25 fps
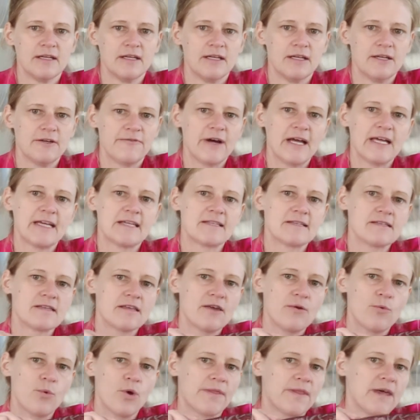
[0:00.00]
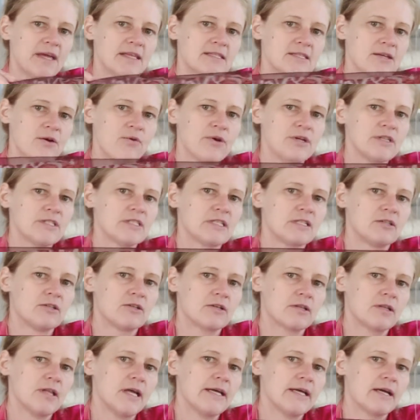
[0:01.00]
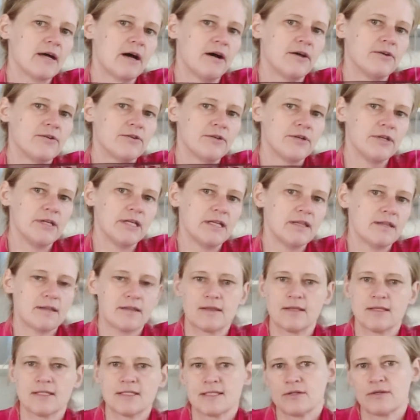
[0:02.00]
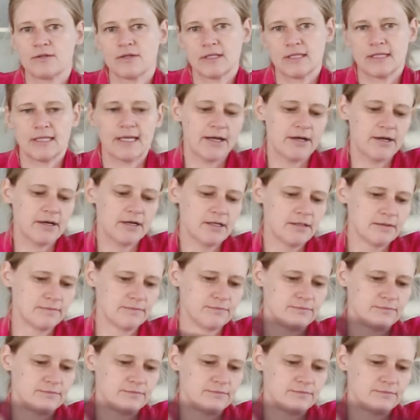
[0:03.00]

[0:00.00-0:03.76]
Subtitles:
if I can see what that's going to look like underneath the silk layer.